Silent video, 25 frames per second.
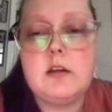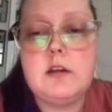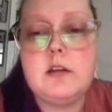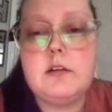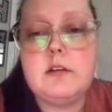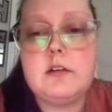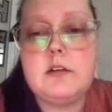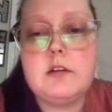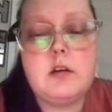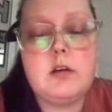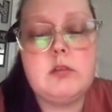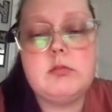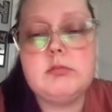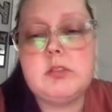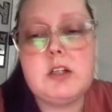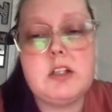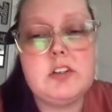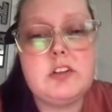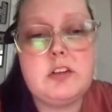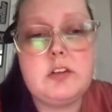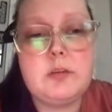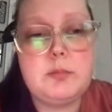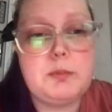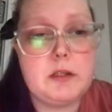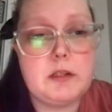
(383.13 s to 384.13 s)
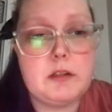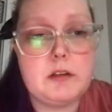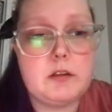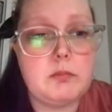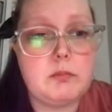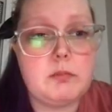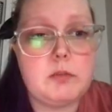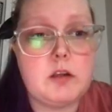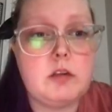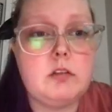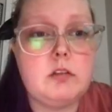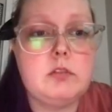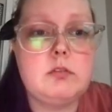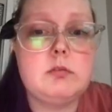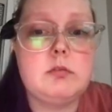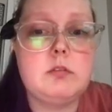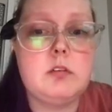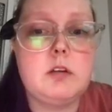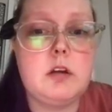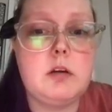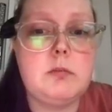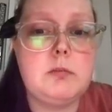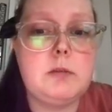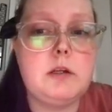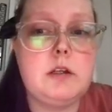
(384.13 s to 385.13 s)
So I just pick something.
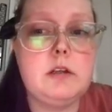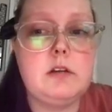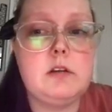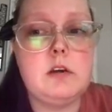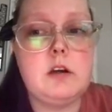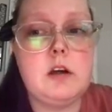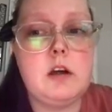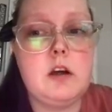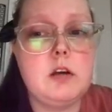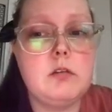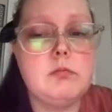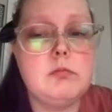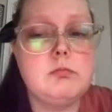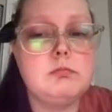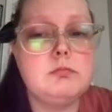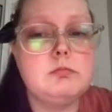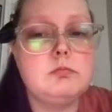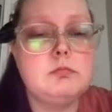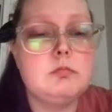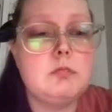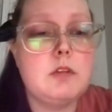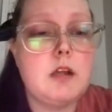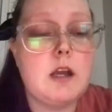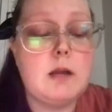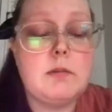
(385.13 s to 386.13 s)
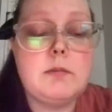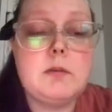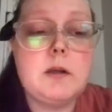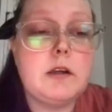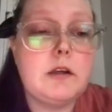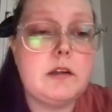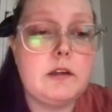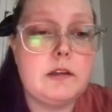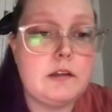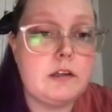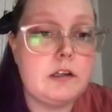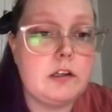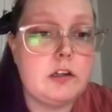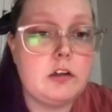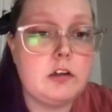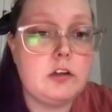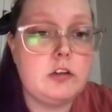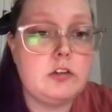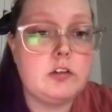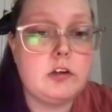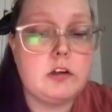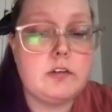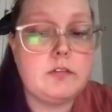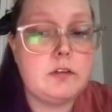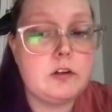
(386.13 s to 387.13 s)
I mean, I'm not going to sit here and
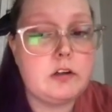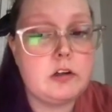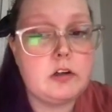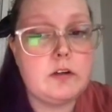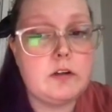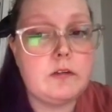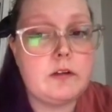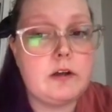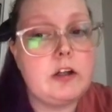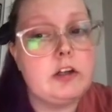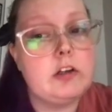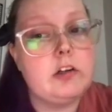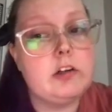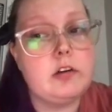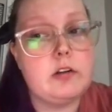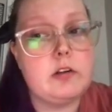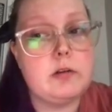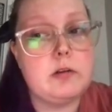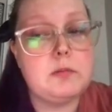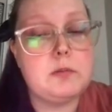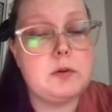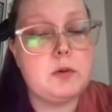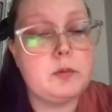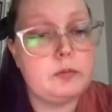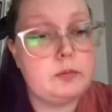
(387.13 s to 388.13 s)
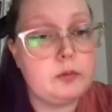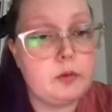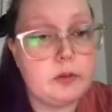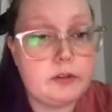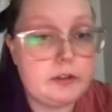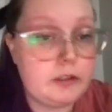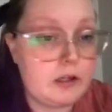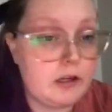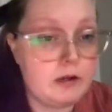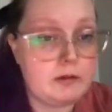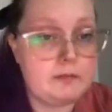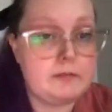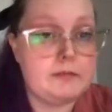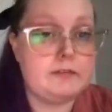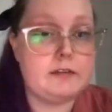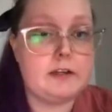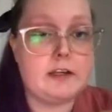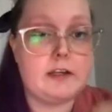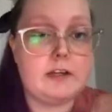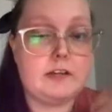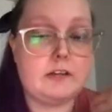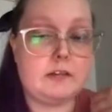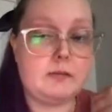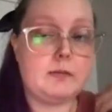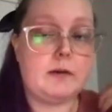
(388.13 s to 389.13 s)
try to figure out the algorithm of what time of
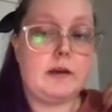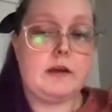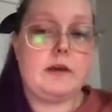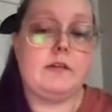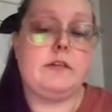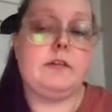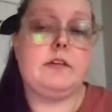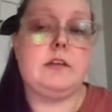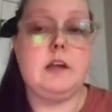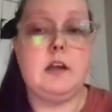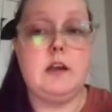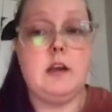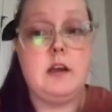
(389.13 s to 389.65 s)
day is best.